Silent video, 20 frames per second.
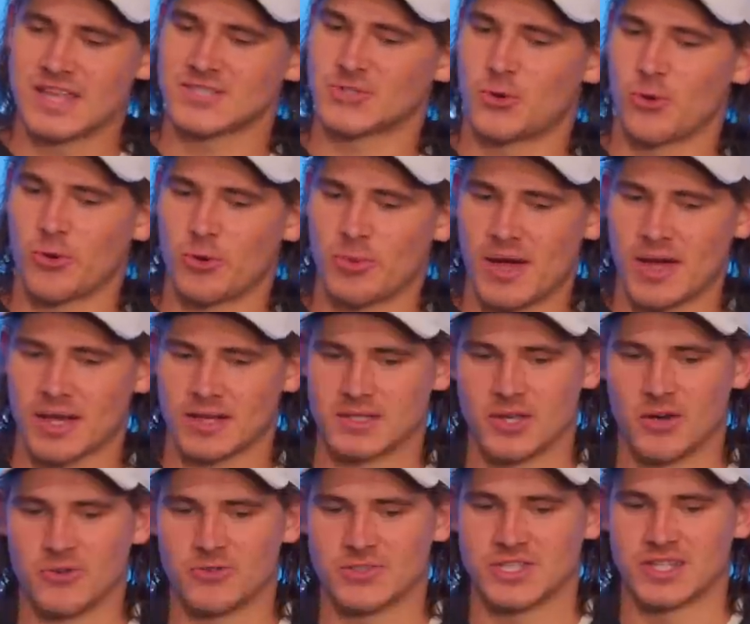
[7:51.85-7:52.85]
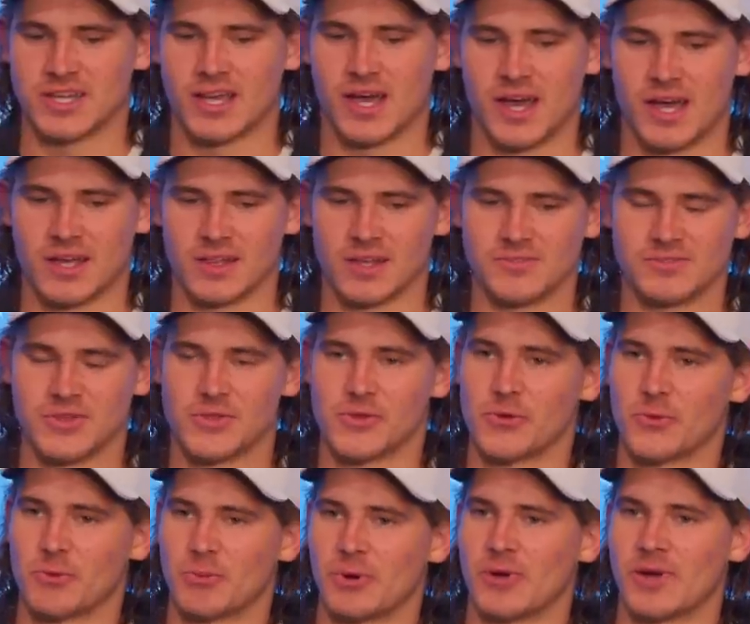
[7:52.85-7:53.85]
As a quarterback, selfishly, I love to
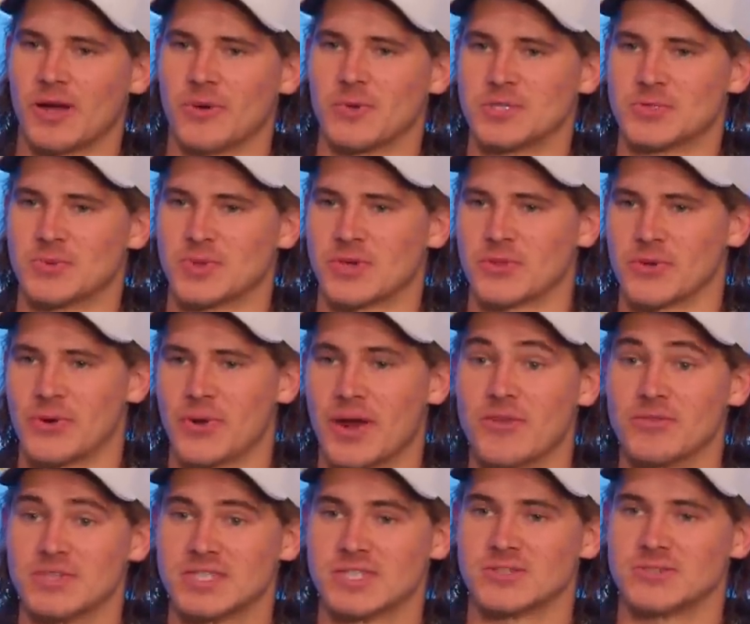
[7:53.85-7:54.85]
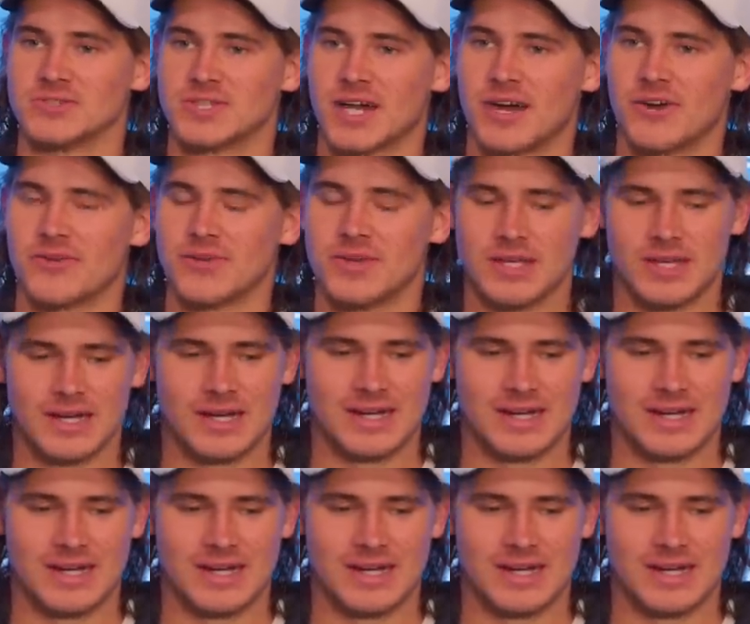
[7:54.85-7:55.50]
throw the ball. I wish we could throw it every single down.